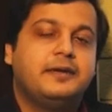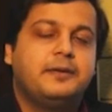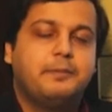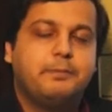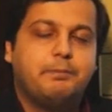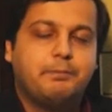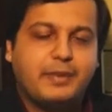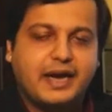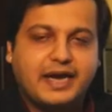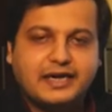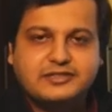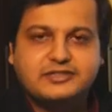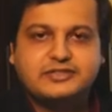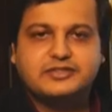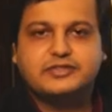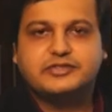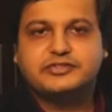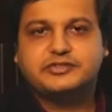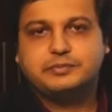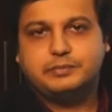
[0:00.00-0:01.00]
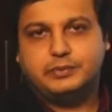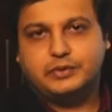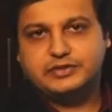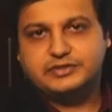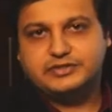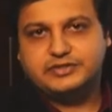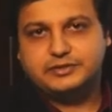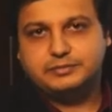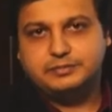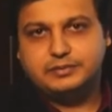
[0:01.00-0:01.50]
Max
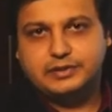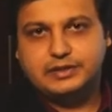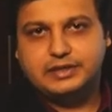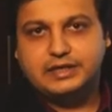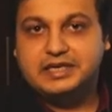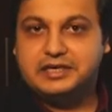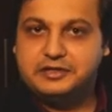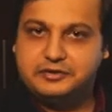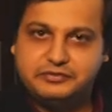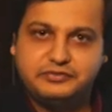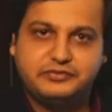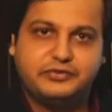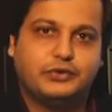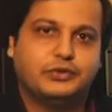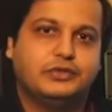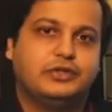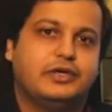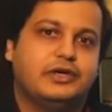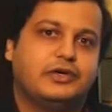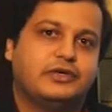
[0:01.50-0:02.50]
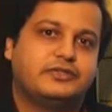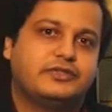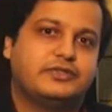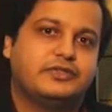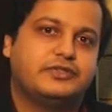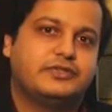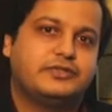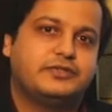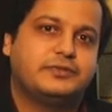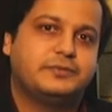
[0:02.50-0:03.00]
responsible for the
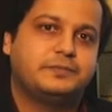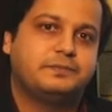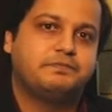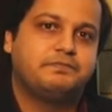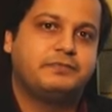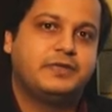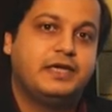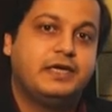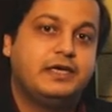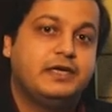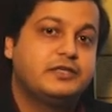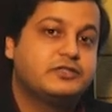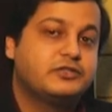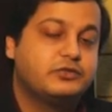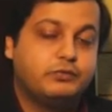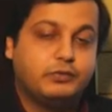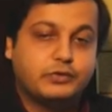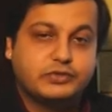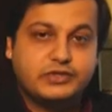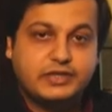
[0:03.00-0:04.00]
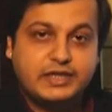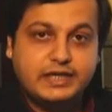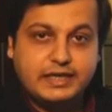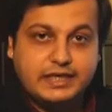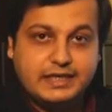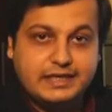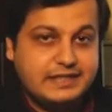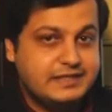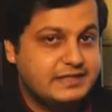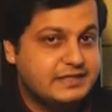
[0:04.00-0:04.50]
losses. So wasn't it
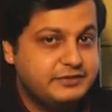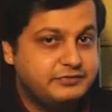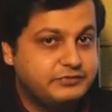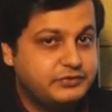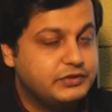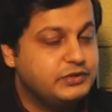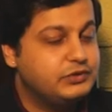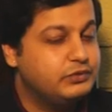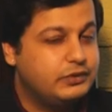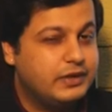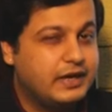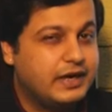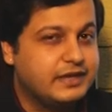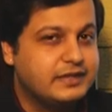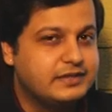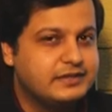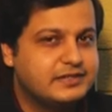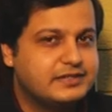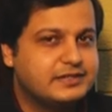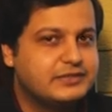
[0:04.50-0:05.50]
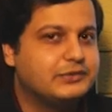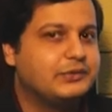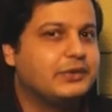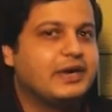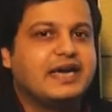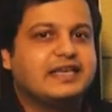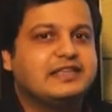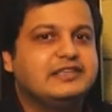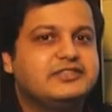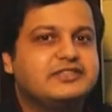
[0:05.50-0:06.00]
easy for you guys to
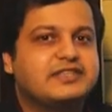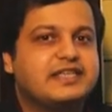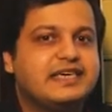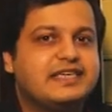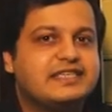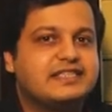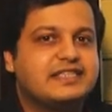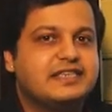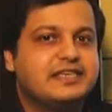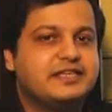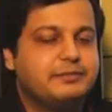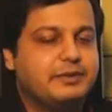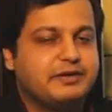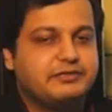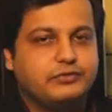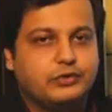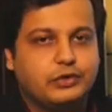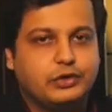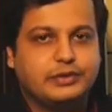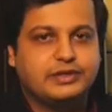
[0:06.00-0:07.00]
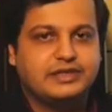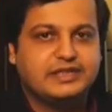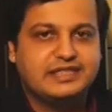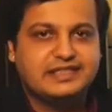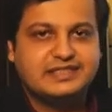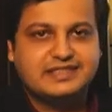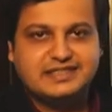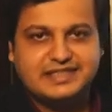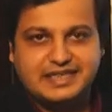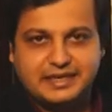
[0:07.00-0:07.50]
crack this case study by following
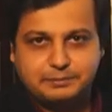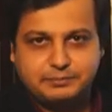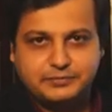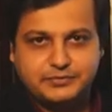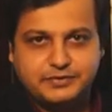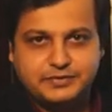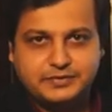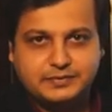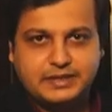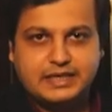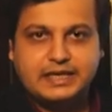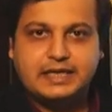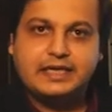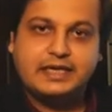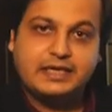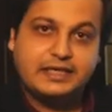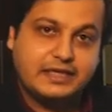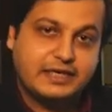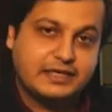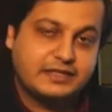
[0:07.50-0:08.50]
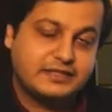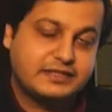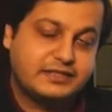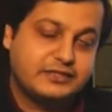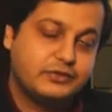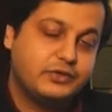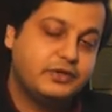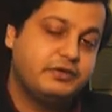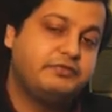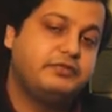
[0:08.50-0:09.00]
these steps? Yes,
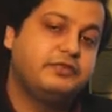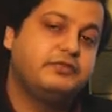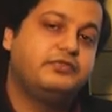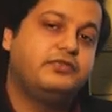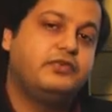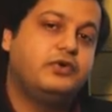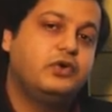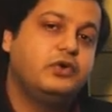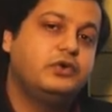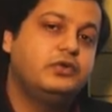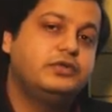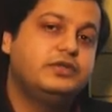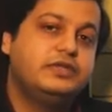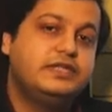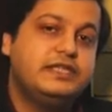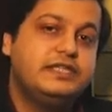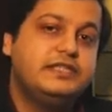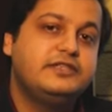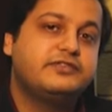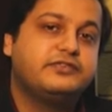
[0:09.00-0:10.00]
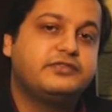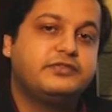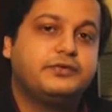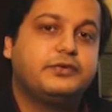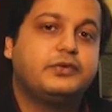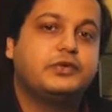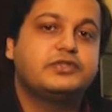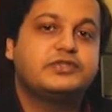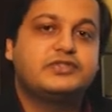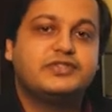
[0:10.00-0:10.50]
so if you follow these
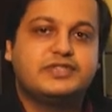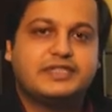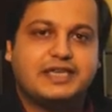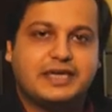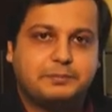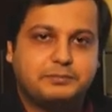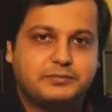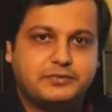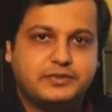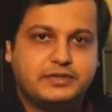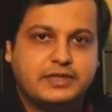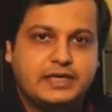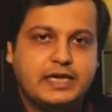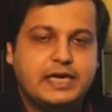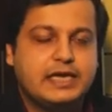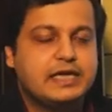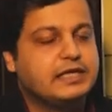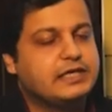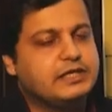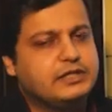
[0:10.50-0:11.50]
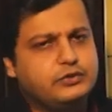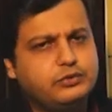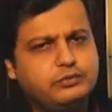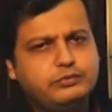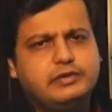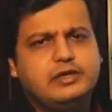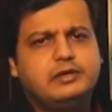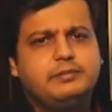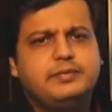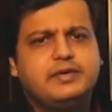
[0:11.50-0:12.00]
4 steps, you
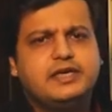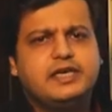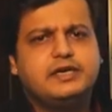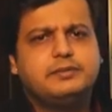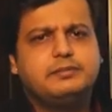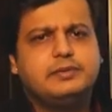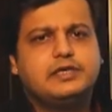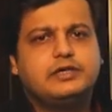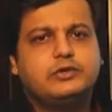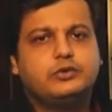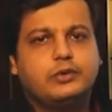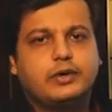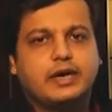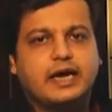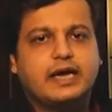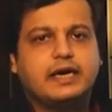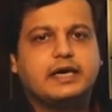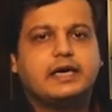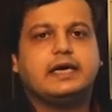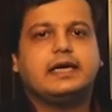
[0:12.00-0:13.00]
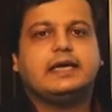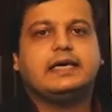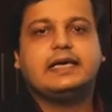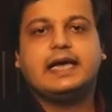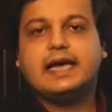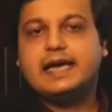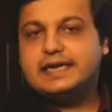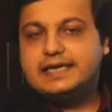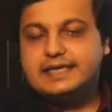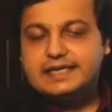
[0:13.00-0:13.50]
will be able to crack
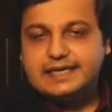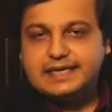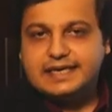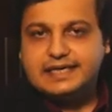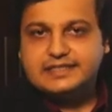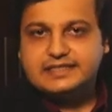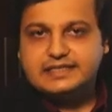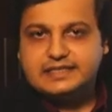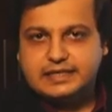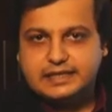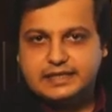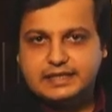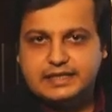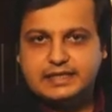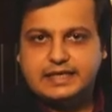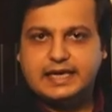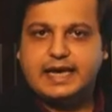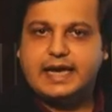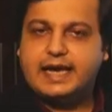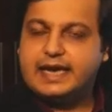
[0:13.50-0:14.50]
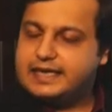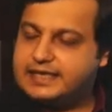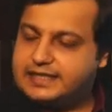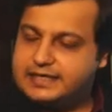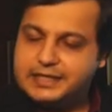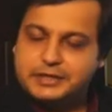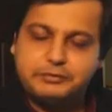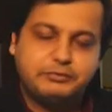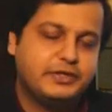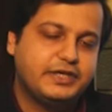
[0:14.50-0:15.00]
any case study, any
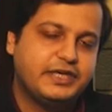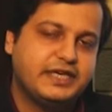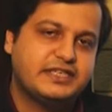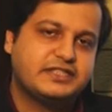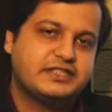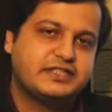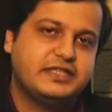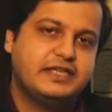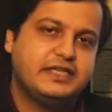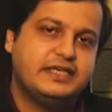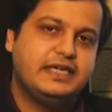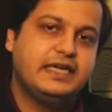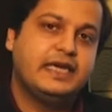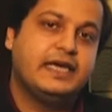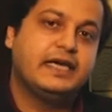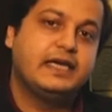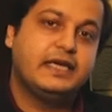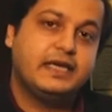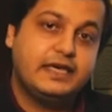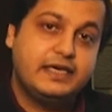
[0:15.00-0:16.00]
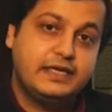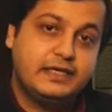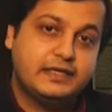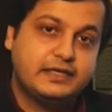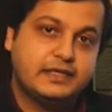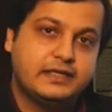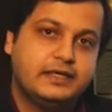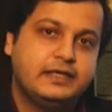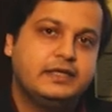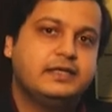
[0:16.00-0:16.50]
given case study
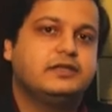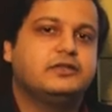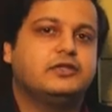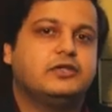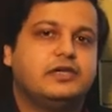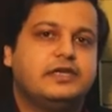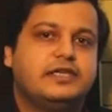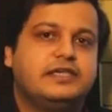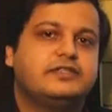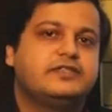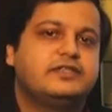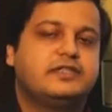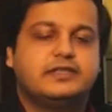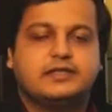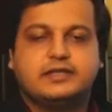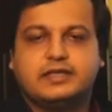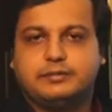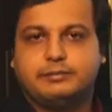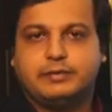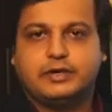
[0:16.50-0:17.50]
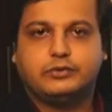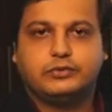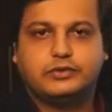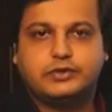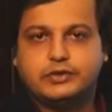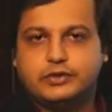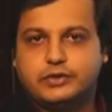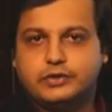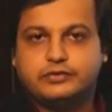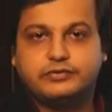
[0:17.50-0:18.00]
in the least amount
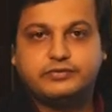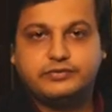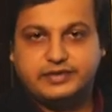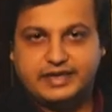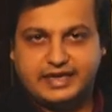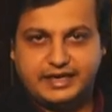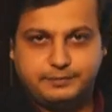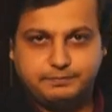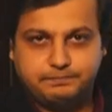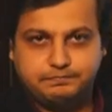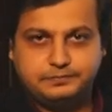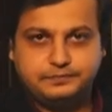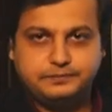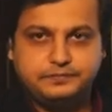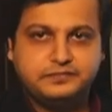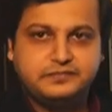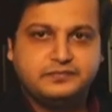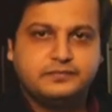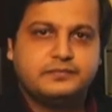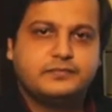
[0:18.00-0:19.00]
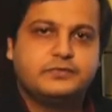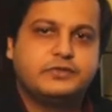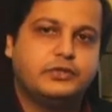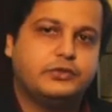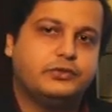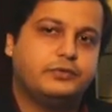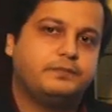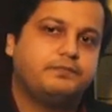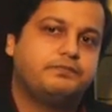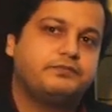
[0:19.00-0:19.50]
of time.
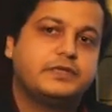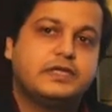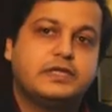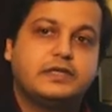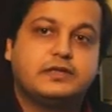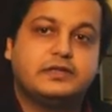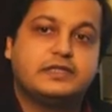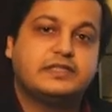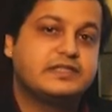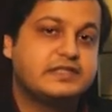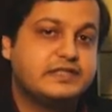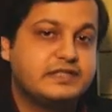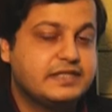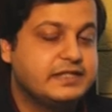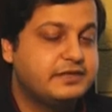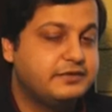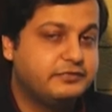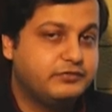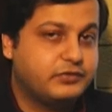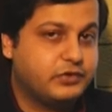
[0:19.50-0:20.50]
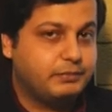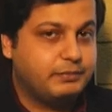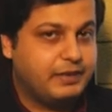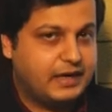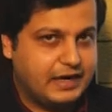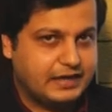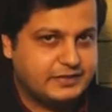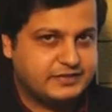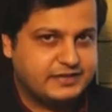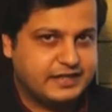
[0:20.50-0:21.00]
So this is it from
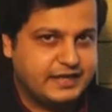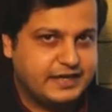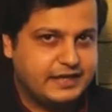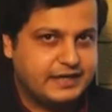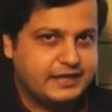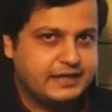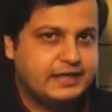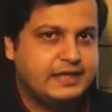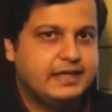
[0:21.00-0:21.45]
our side.